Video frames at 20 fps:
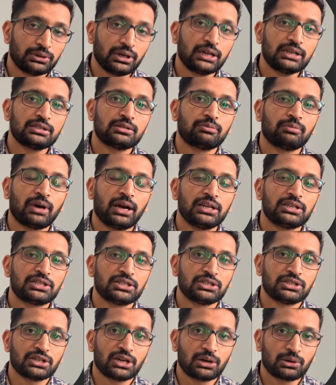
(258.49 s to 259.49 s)
That's my
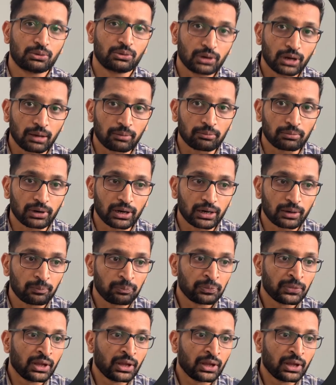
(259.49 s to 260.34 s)
Jinja2 template.